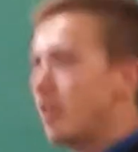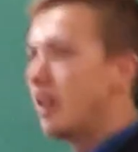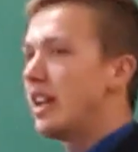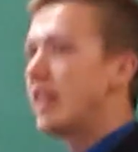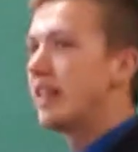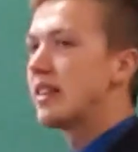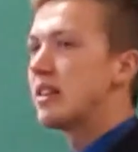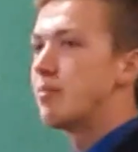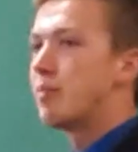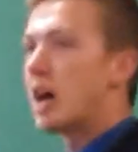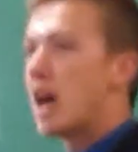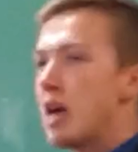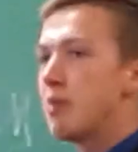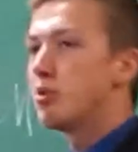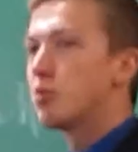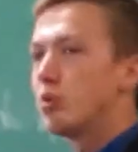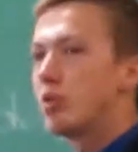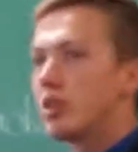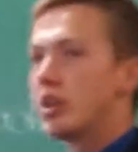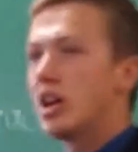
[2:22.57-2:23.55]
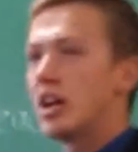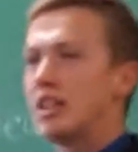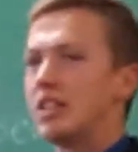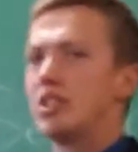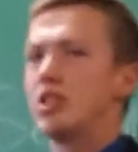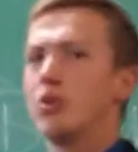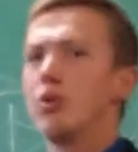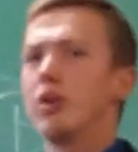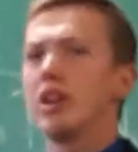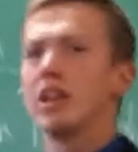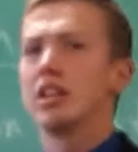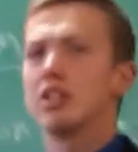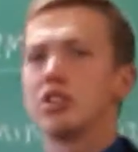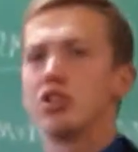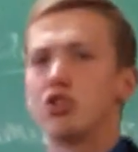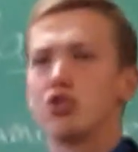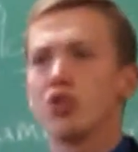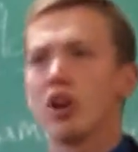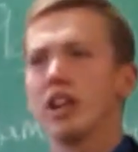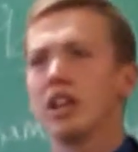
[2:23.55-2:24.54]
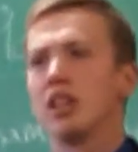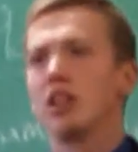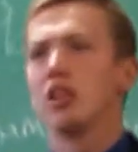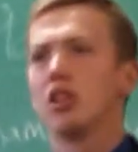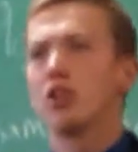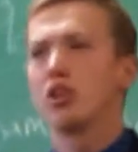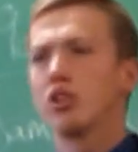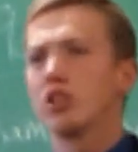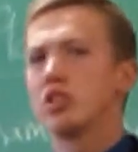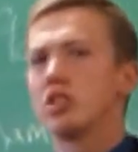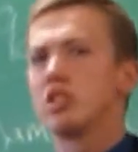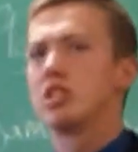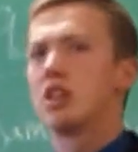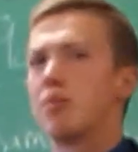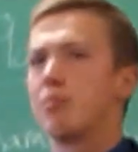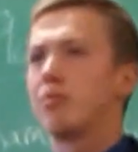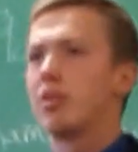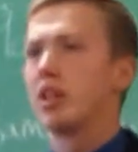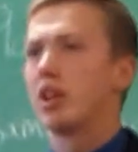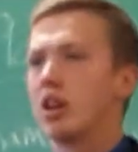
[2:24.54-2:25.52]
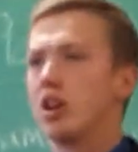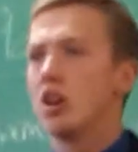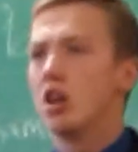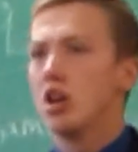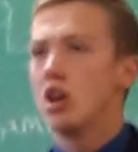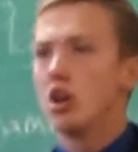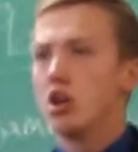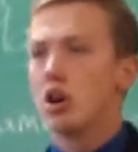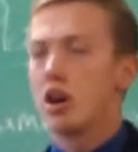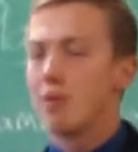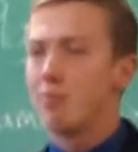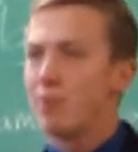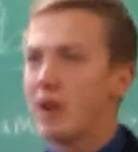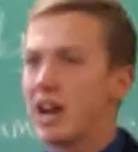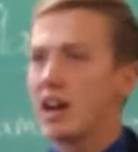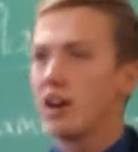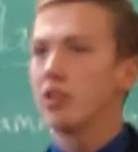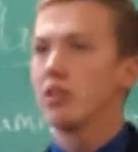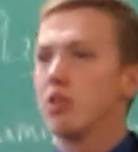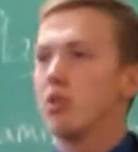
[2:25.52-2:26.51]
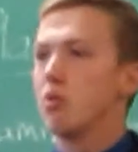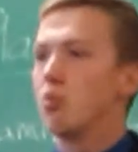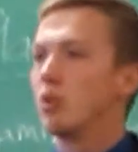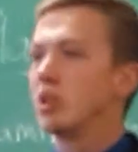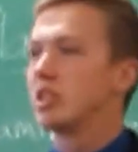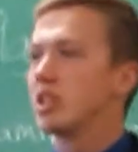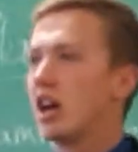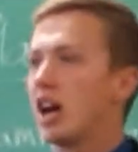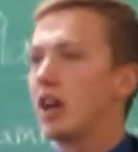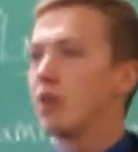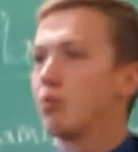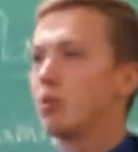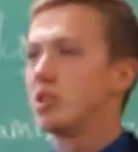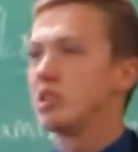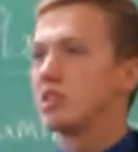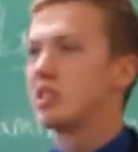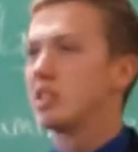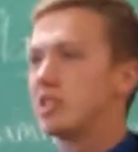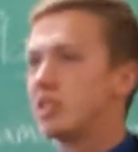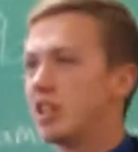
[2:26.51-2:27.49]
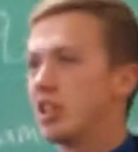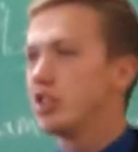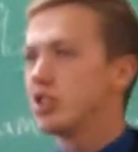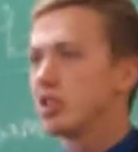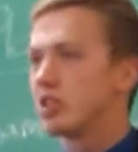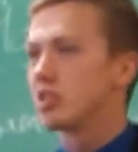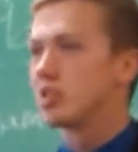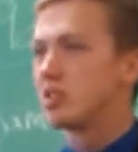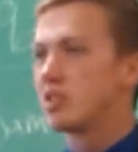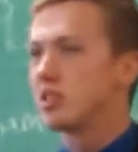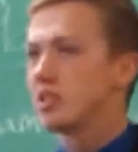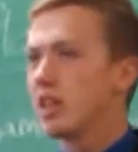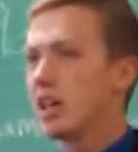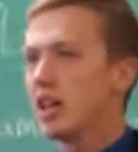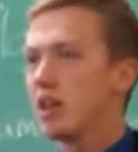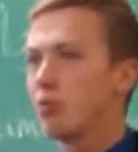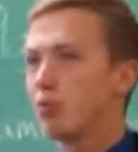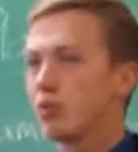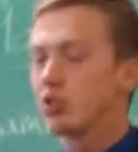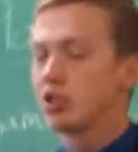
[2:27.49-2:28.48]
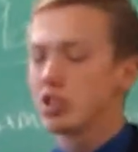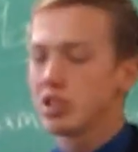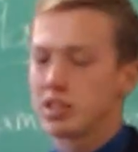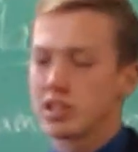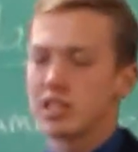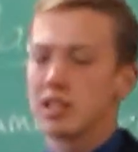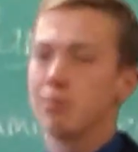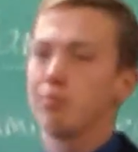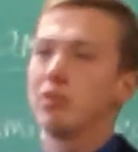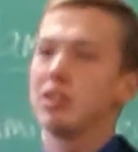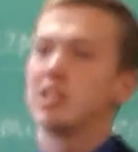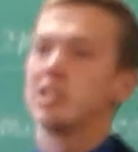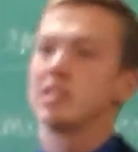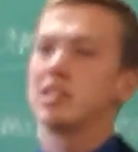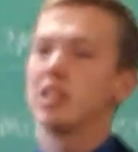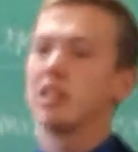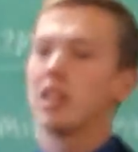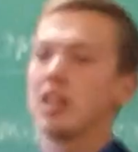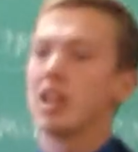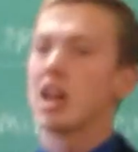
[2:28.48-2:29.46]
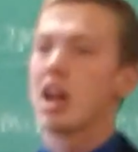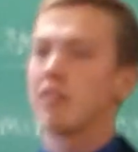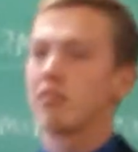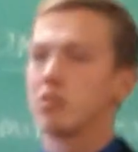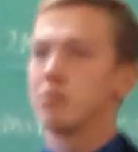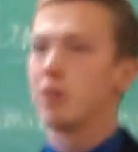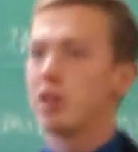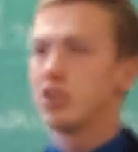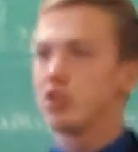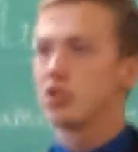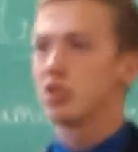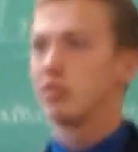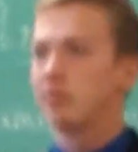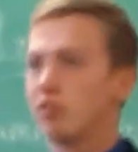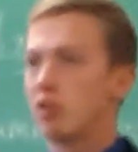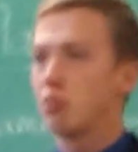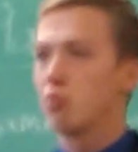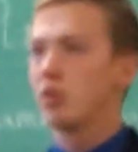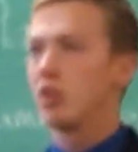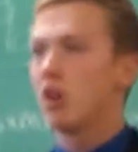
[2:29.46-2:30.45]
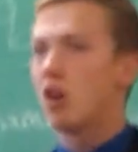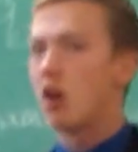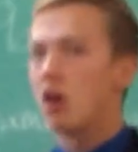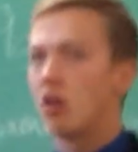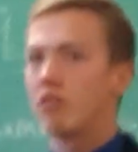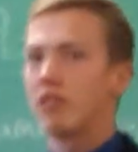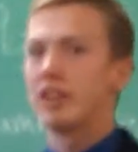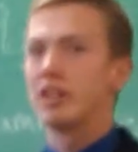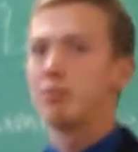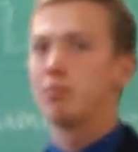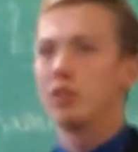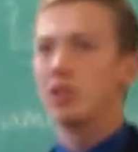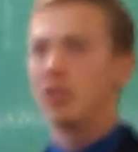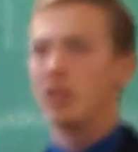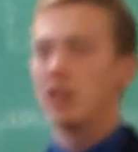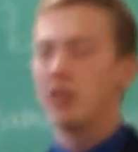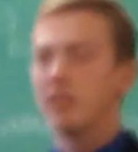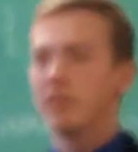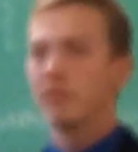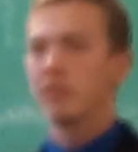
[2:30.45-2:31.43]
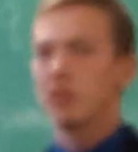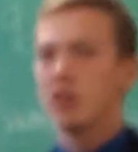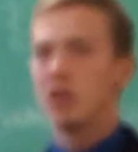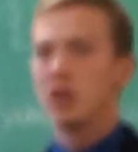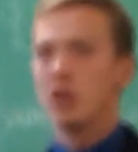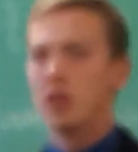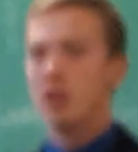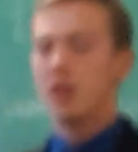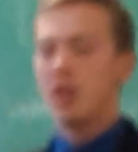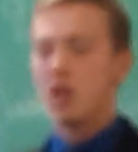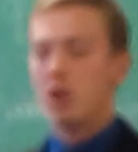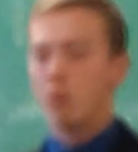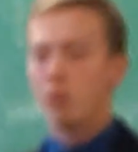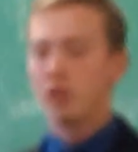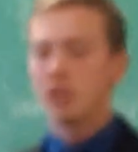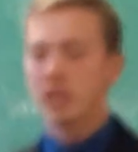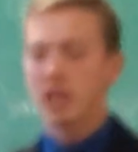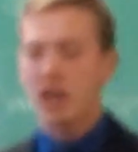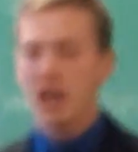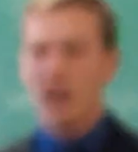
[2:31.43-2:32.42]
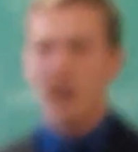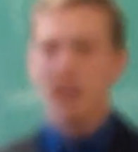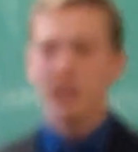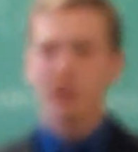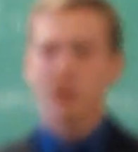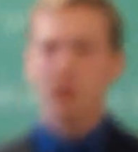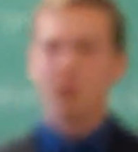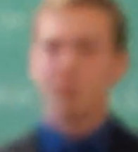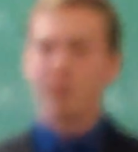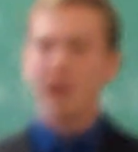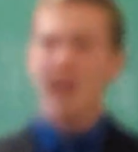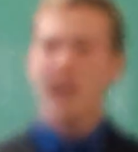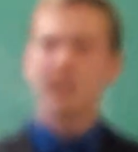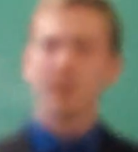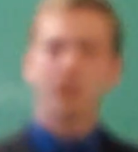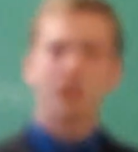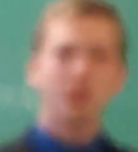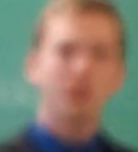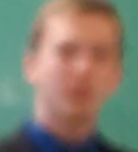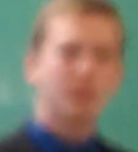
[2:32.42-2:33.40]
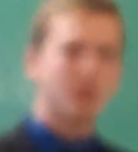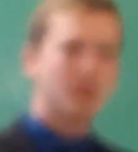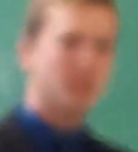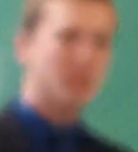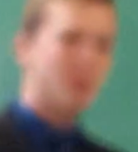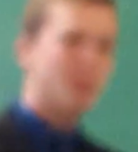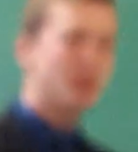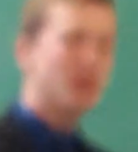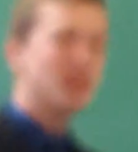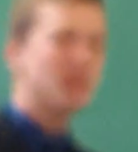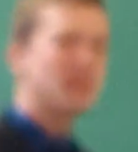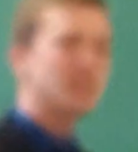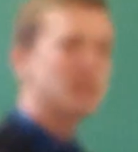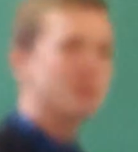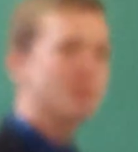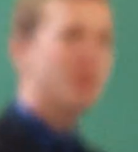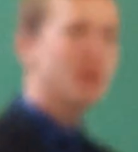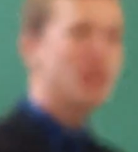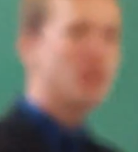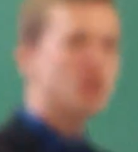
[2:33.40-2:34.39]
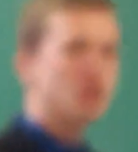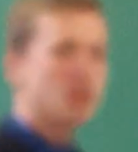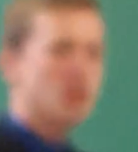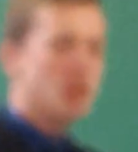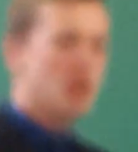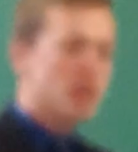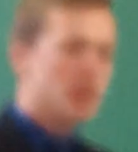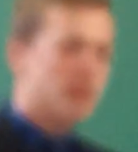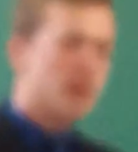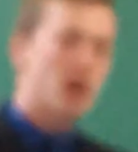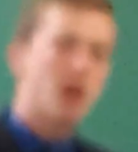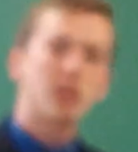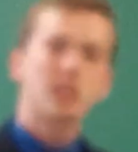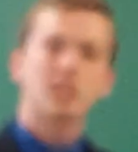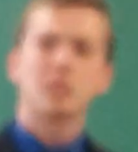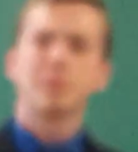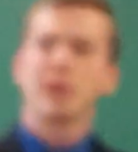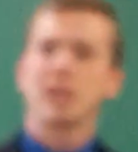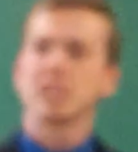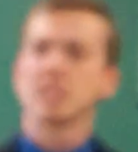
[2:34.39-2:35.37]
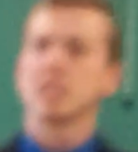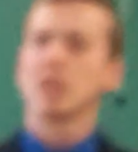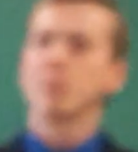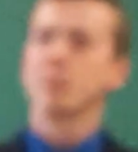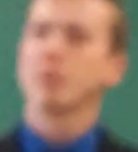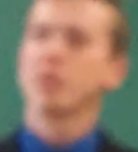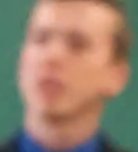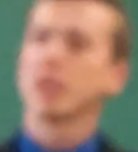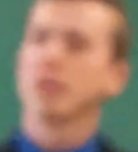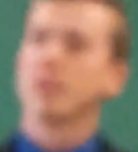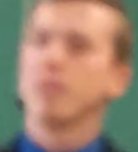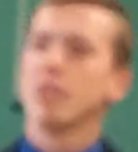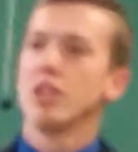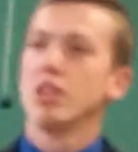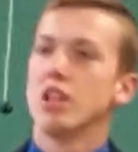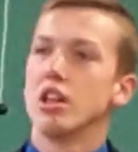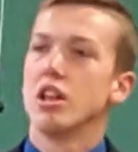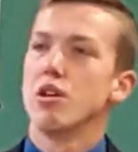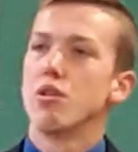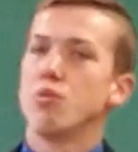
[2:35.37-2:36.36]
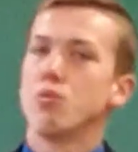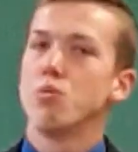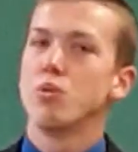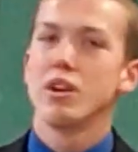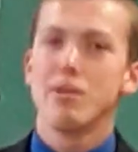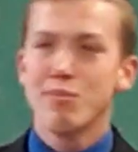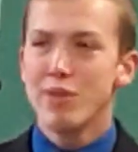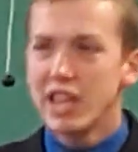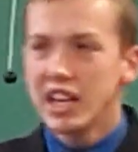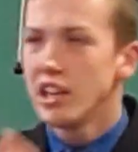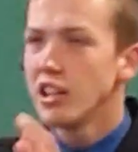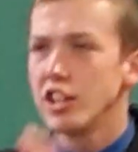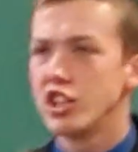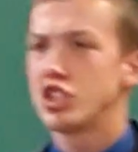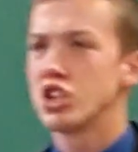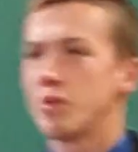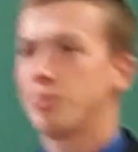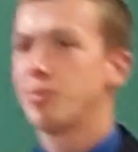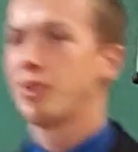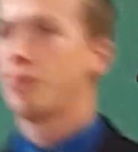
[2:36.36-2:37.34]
reading the Bible, we're not doing it to try to learn something about what God wants to teach us. Instead, we're just simply seeking affirmation of what we already believe. When God or a pastor or someone in a speech talks about something, we immediately jump